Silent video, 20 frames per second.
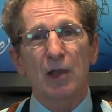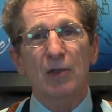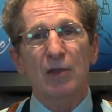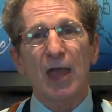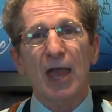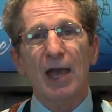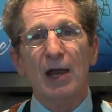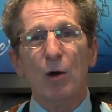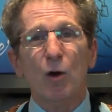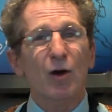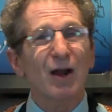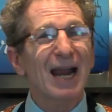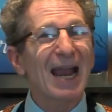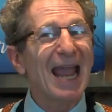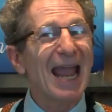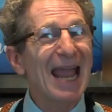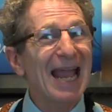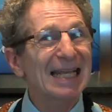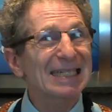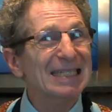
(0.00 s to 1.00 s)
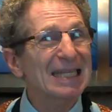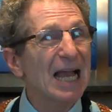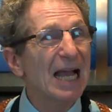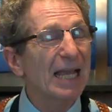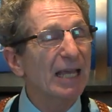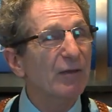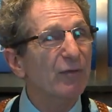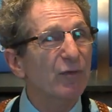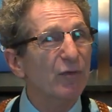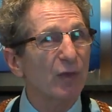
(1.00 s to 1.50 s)
that are
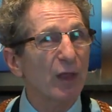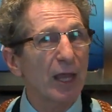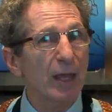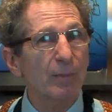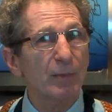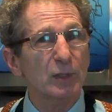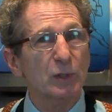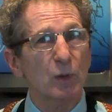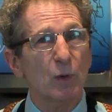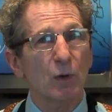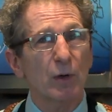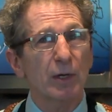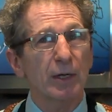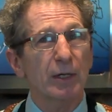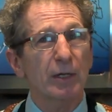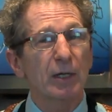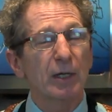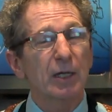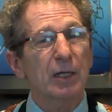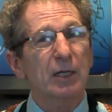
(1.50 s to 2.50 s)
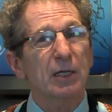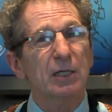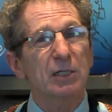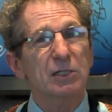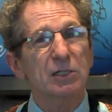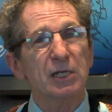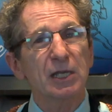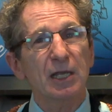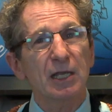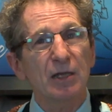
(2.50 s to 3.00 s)
anti-inflammatory,
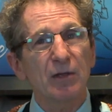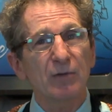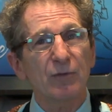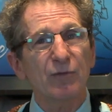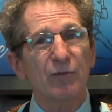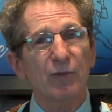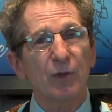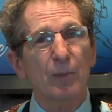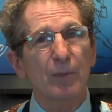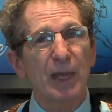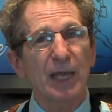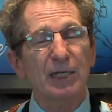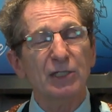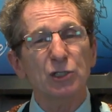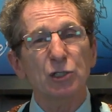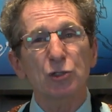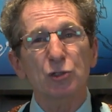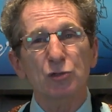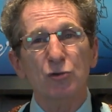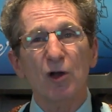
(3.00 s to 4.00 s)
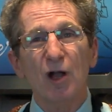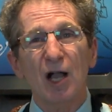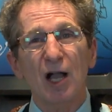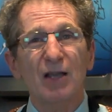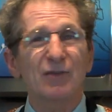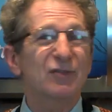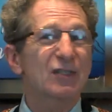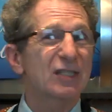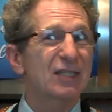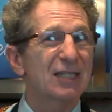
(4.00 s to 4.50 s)
because inflammation
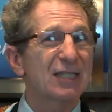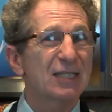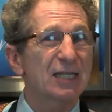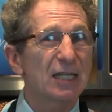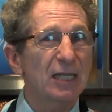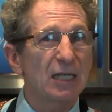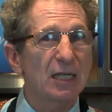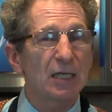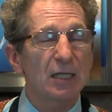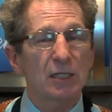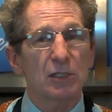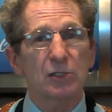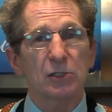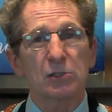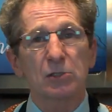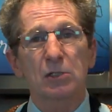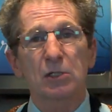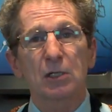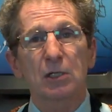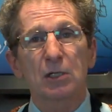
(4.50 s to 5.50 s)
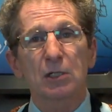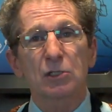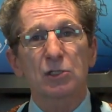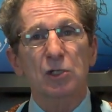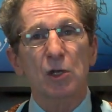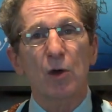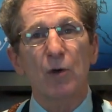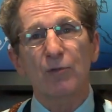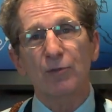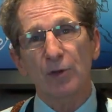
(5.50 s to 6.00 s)
drives disease.
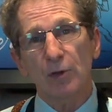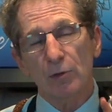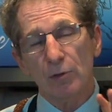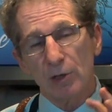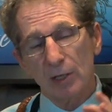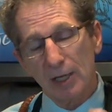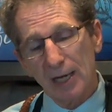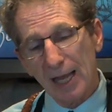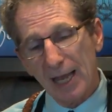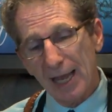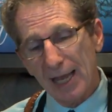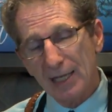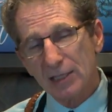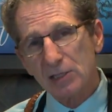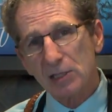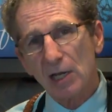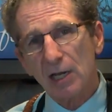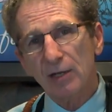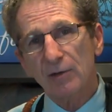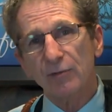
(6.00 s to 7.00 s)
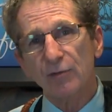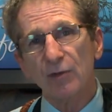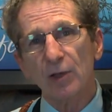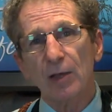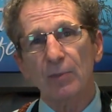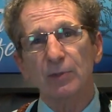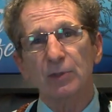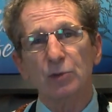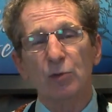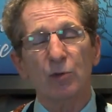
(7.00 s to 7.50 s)
So if you're in an
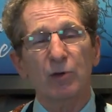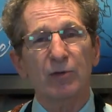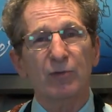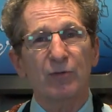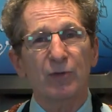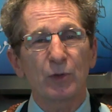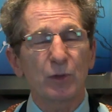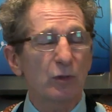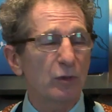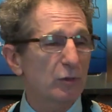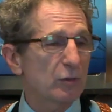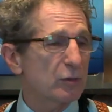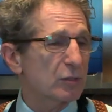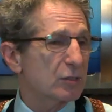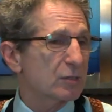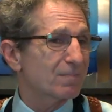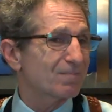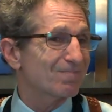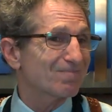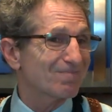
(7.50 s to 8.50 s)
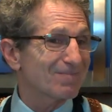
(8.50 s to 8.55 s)
anti-inflammatory foods,